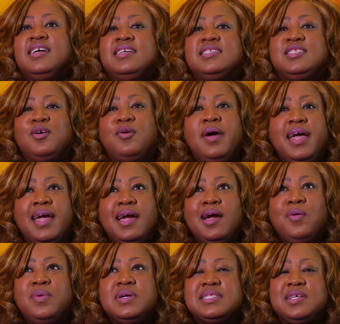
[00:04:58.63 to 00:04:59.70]
So
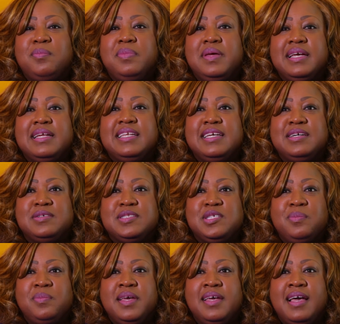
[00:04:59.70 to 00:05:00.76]
hair was a big deal
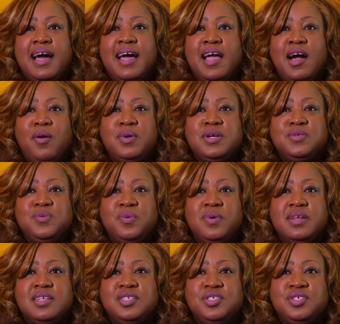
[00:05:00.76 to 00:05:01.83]
to me. I always
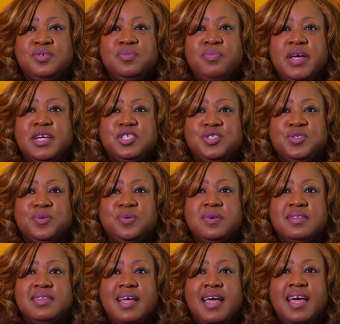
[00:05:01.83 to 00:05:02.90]
wanted to make
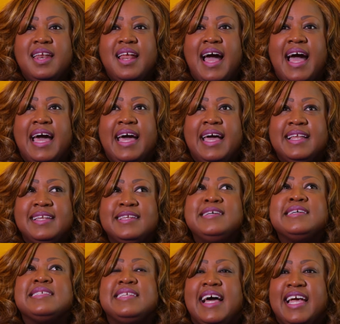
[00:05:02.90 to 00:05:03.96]
sure that I
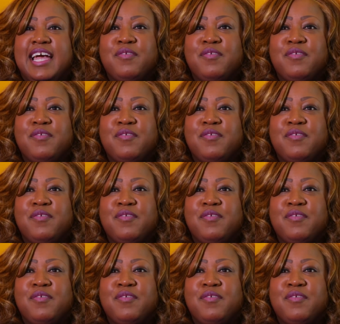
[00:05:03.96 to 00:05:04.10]
looked like